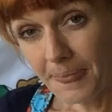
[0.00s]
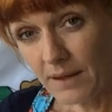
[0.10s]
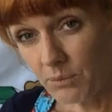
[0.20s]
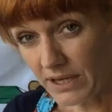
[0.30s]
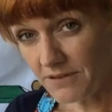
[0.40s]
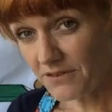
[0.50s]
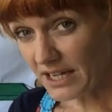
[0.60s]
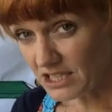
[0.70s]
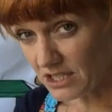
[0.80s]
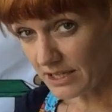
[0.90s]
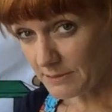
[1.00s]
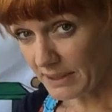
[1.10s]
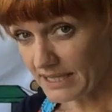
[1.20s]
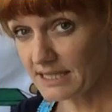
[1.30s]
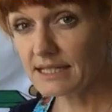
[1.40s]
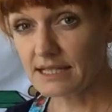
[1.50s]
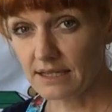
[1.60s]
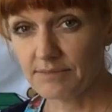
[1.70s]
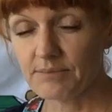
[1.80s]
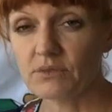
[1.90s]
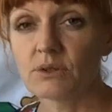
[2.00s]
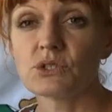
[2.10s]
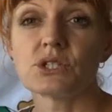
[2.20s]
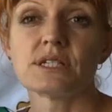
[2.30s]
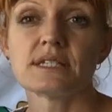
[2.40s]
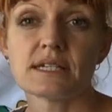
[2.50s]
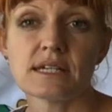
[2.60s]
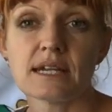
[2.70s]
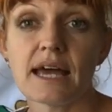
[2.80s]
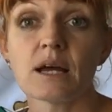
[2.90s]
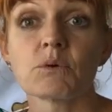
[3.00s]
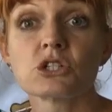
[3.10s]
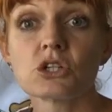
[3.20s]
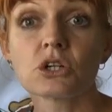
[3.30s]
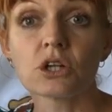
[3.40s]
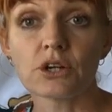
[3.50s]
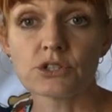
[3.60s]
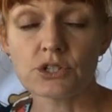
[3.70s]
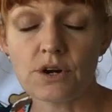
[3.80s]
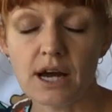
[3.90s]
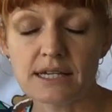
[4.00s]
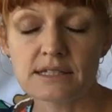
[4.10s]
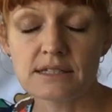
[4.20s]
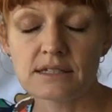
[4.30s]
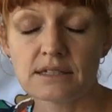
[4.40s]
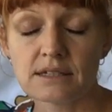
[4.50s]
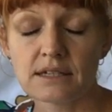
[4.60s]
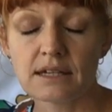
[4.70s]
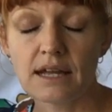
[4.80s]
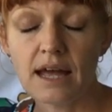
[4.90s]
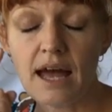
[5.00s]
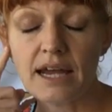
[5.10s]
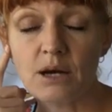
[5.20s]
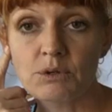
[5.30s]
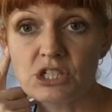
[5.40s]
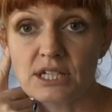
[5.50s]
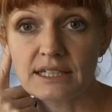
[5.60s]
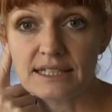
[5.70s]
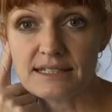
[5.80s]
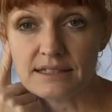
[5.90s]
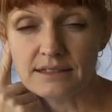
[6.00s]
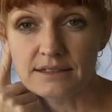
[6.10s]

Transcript: When you find your nice place to sit, I want you to sit and I want you to close your eyes. And I want you to listen.